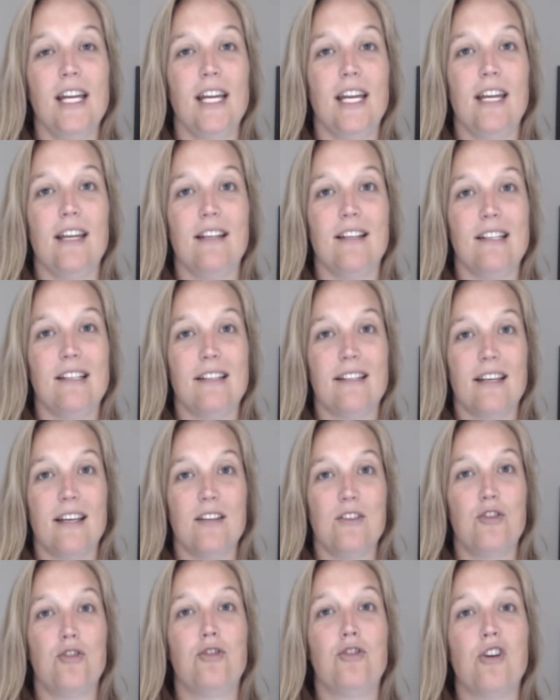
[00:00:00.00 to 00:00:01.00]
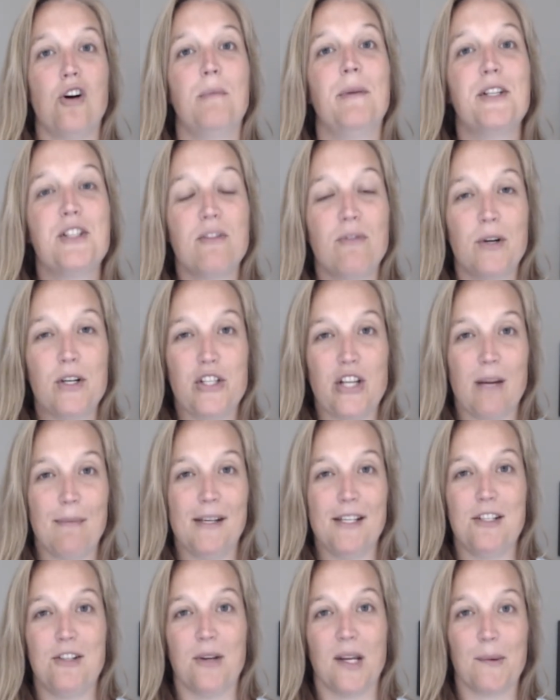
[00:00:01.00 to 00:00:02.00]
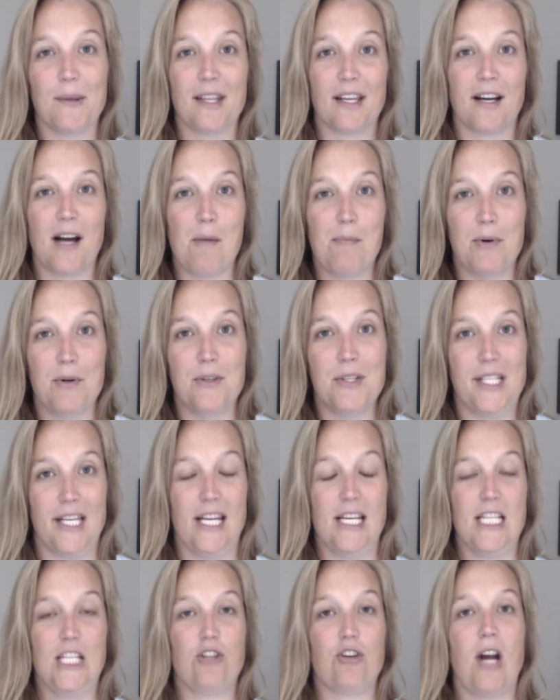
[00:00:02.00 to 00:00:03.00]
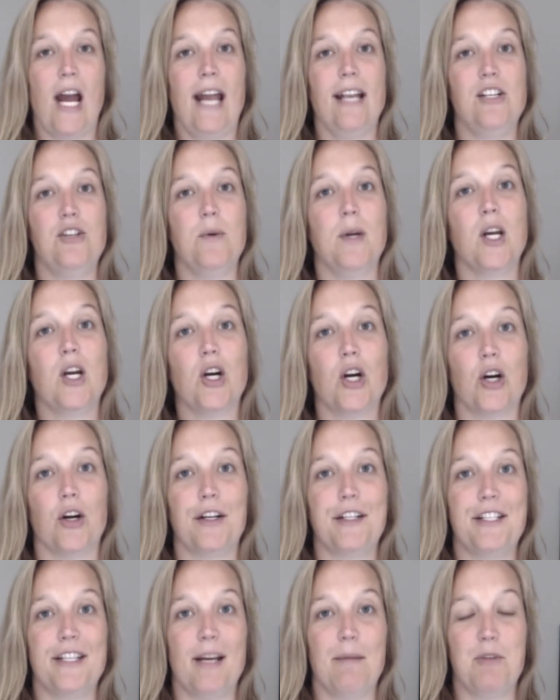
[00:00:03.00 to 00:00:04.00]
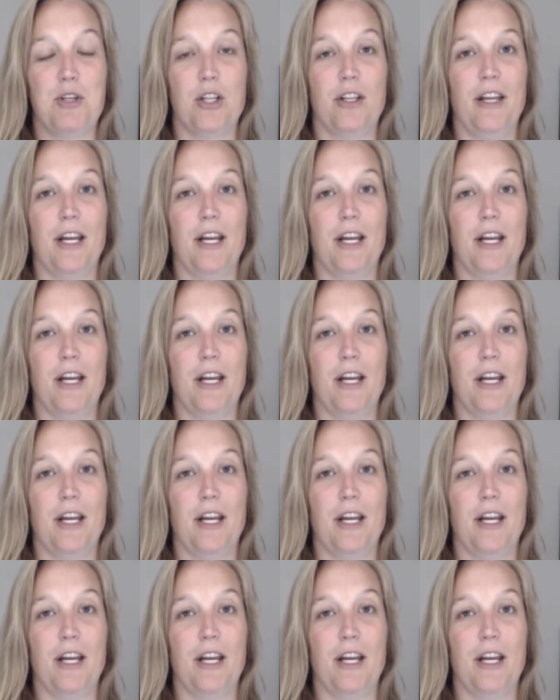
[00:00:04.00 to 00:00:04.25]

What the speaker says: is so much of what Jamie's doing with the couples is trying to encourage them to,